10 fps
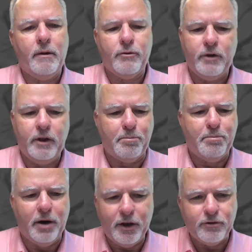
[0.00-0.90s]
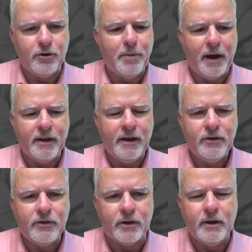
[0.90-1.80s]
i was really puzzled by
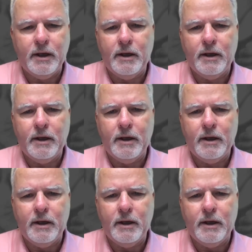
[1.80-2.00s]
this and